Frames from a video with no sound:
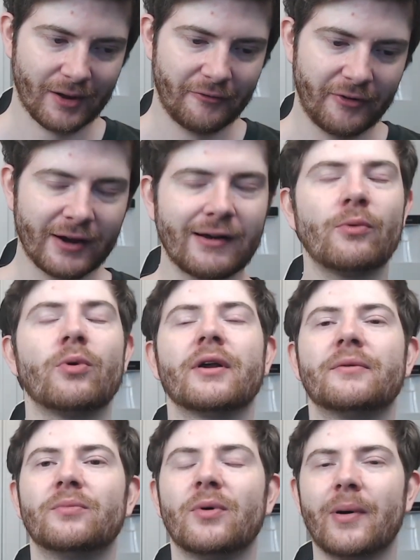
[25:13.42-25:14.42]
figure out
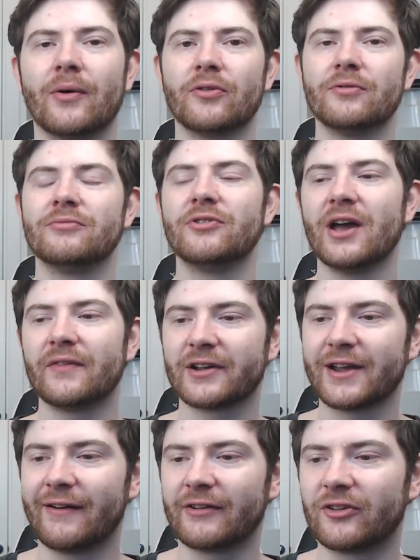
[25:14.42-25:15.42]
what about the other
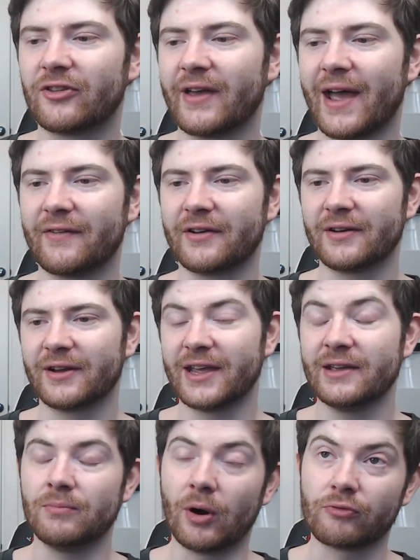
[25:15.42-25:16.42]
characters that they haven't.
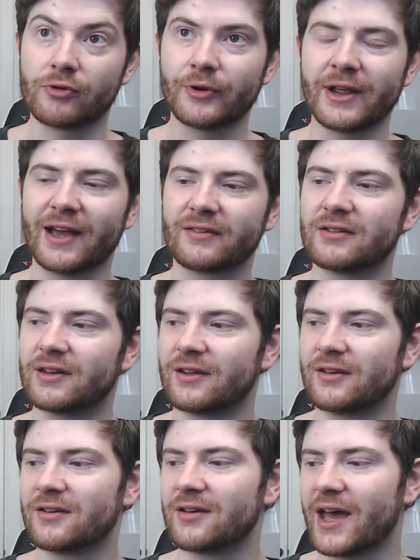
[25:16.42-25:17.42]
Rudy hasn't
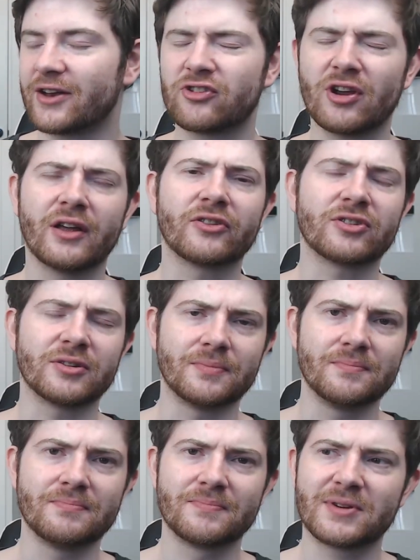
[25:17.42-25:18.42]
had a chance to
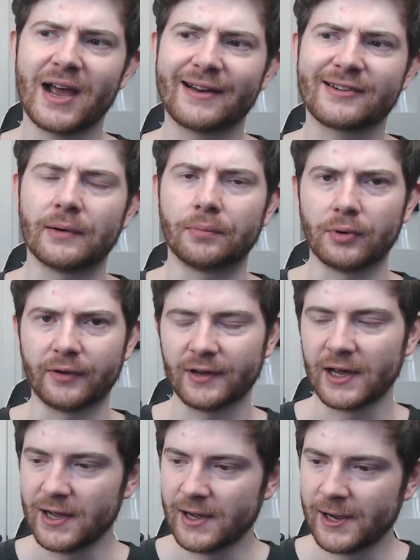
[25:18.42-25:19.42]
catch up with.
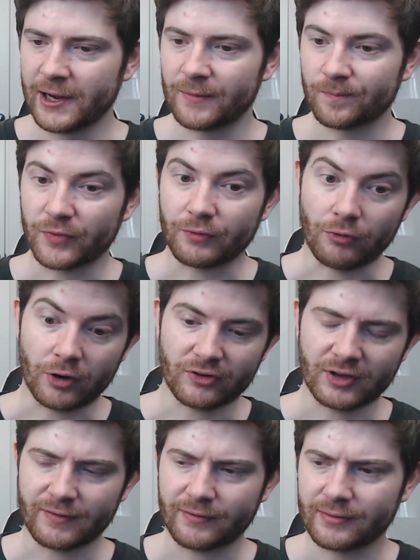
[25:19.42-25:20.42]

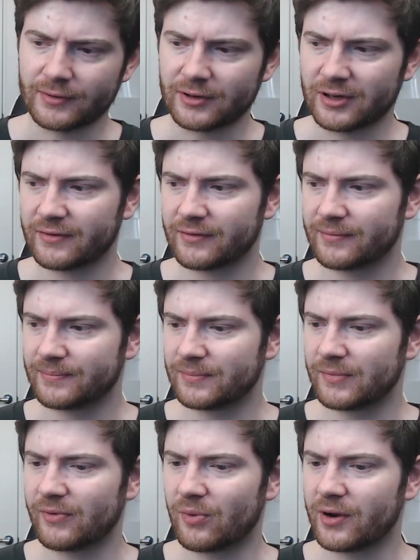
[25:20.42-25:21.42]
Roxy for
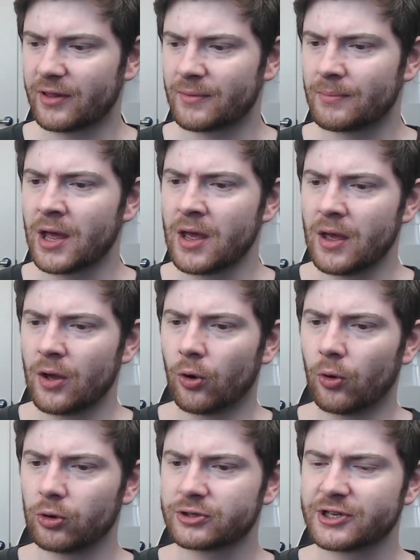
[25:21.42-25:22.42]
one of them.
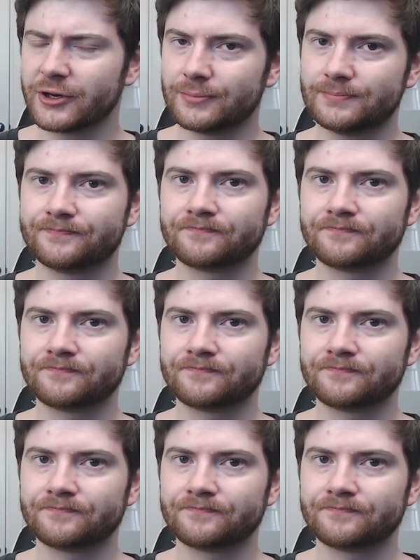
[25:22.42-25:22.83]
Also,